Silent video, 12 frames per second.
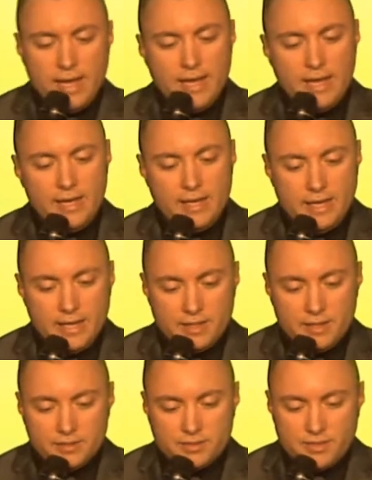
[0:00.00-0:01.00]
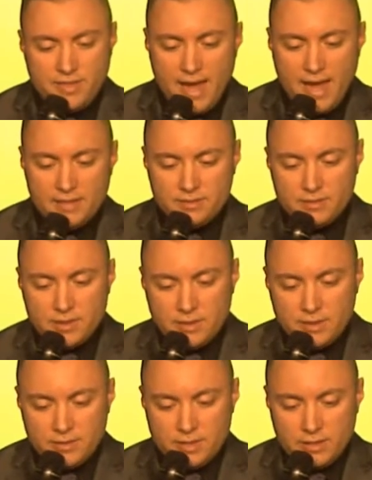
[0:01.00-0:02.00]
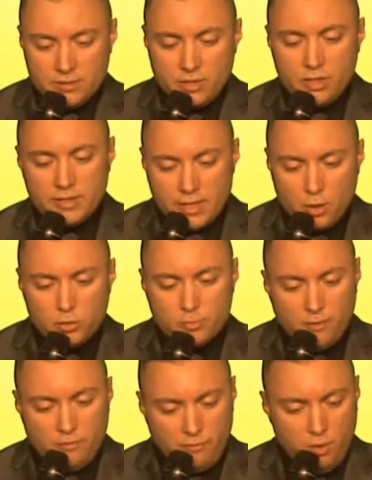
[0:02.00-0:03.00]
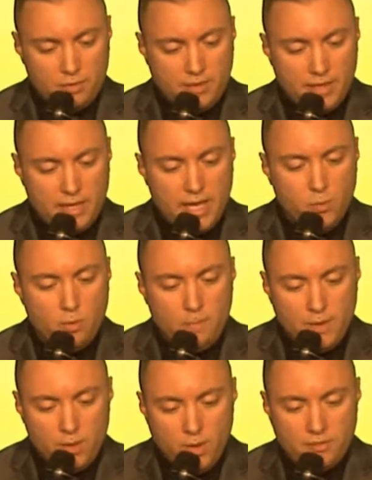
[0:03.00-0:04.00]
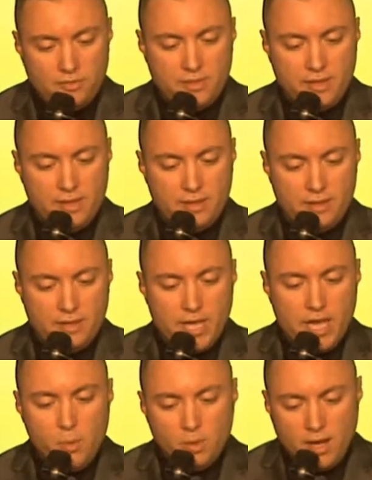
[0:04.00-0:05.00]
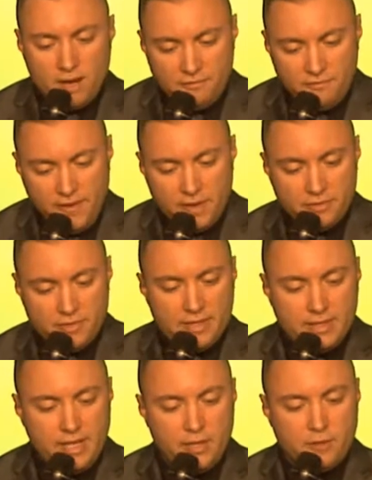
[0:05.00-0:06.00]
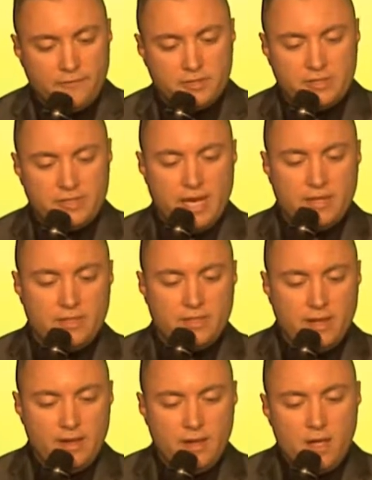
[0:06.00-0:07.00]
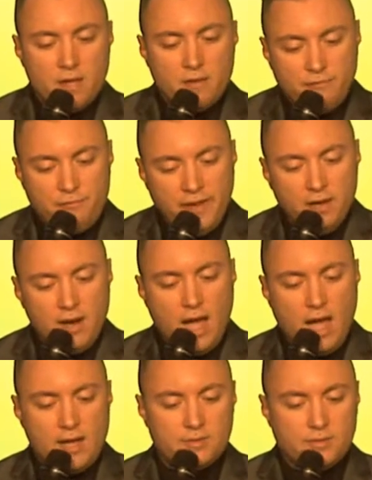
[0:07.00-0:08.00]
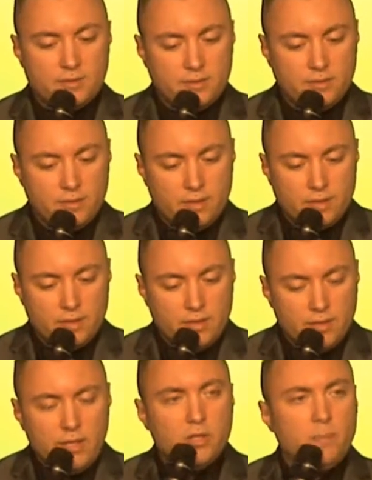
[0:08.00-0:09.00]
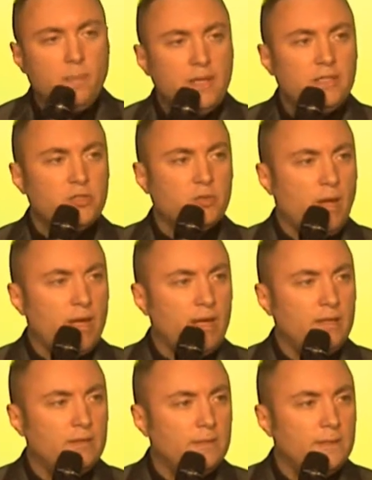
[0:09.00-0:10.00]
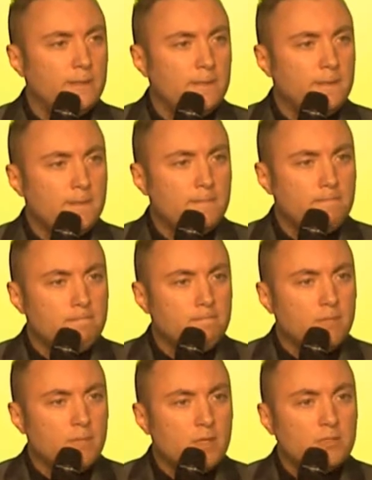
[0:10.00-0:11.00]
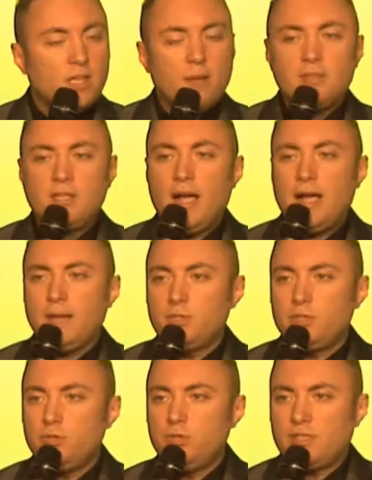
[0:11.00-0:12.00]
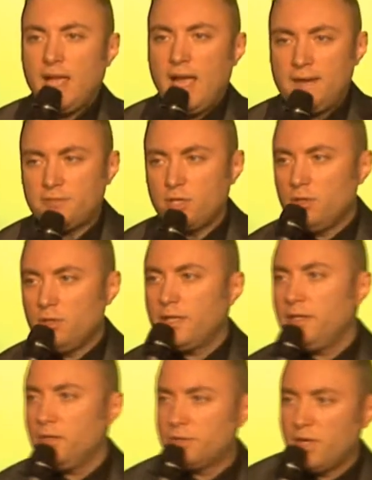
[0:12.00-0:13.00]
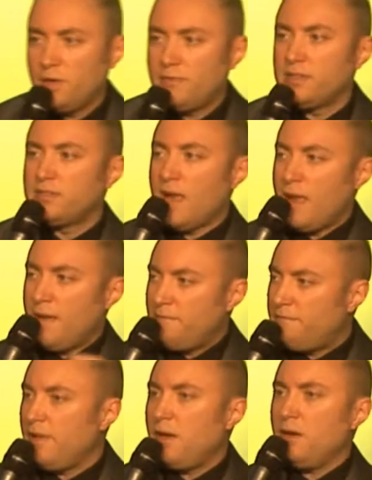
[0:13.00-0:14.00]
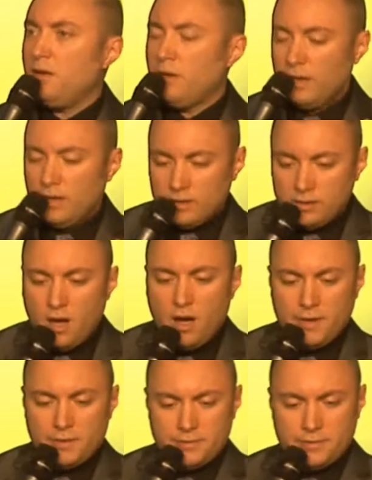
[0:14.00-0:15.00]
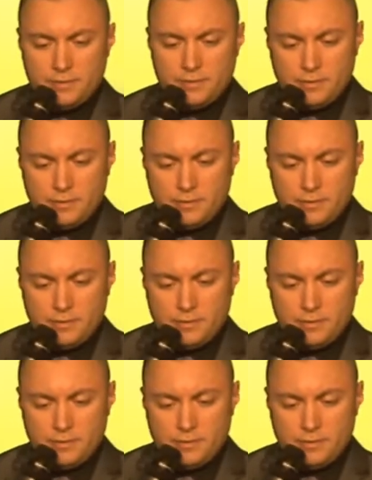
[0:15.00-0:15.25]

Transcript: He is that that, that goes before thee. He will be with thee. He will not fail thee, neither forsake thee. Fear not, neither be dismayed. Sometimes you just have to look at yourself and say, Fear not